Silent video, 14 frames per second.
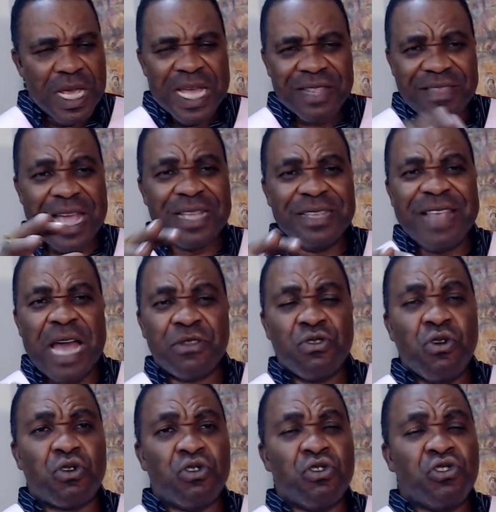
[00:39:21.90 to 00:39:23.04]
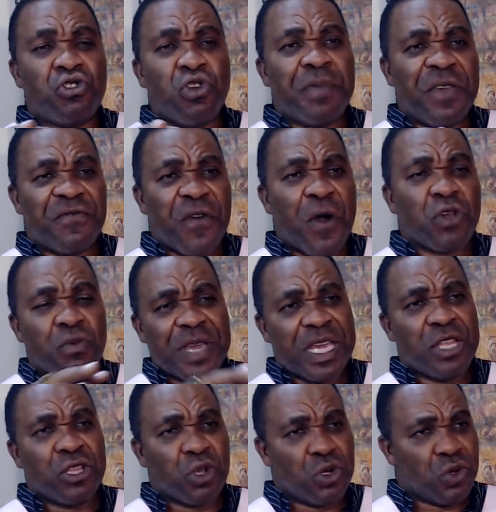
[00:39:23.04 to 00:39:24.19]
Things that you couldn't do before you
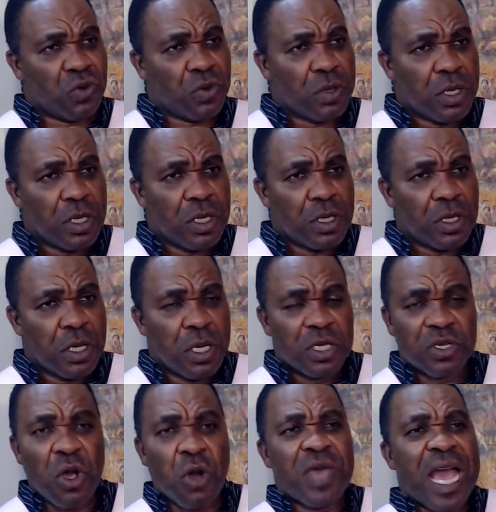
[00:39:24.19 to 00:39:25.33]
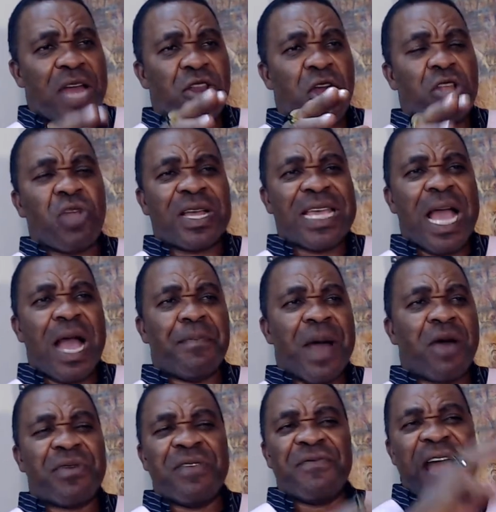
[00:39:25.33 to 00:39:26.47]
begin to do. So we are not talking
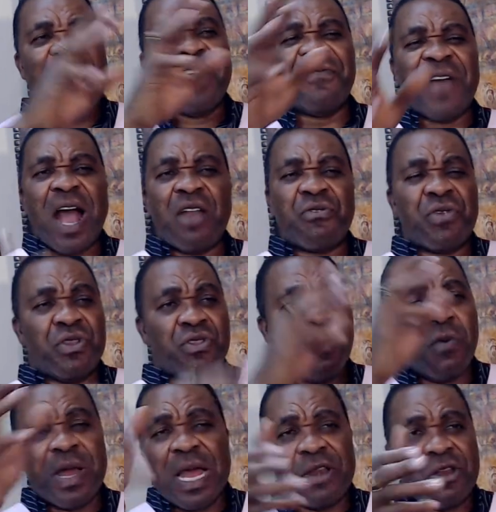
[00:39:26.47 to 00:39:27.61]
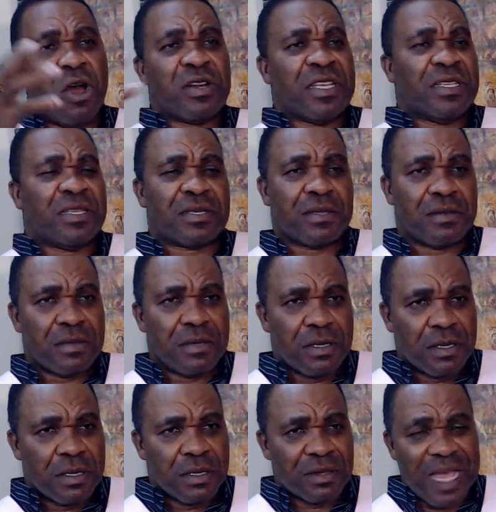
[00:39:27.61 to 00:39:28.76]
about revival, renewal, and all these
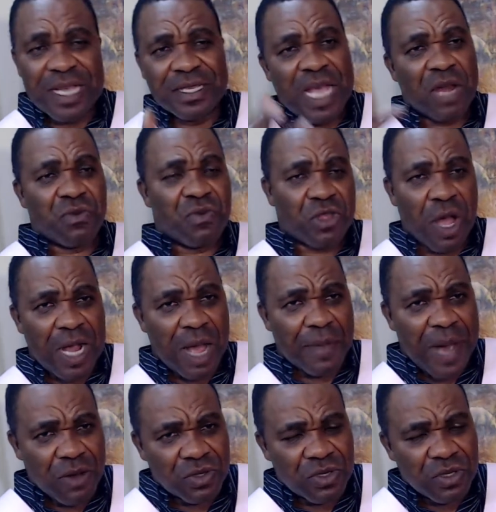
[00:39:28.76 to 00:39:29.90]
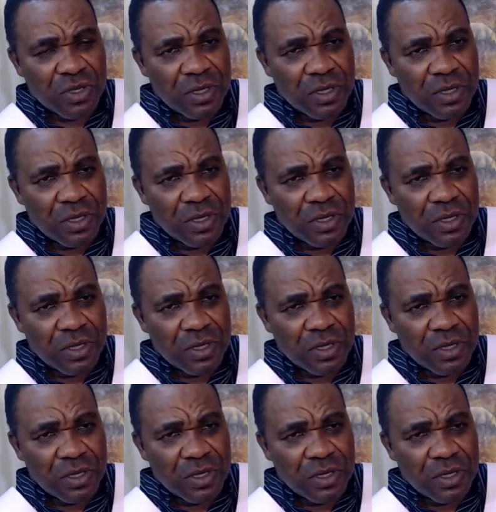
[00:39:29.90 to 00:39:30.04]
things that we talk about.